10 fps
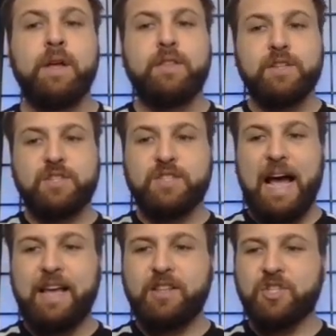The
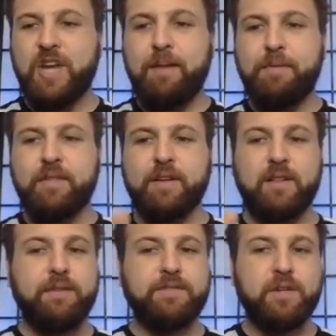side, the shape of the
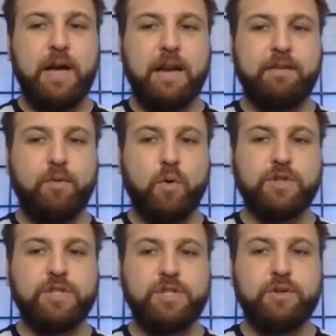glove still kind of forces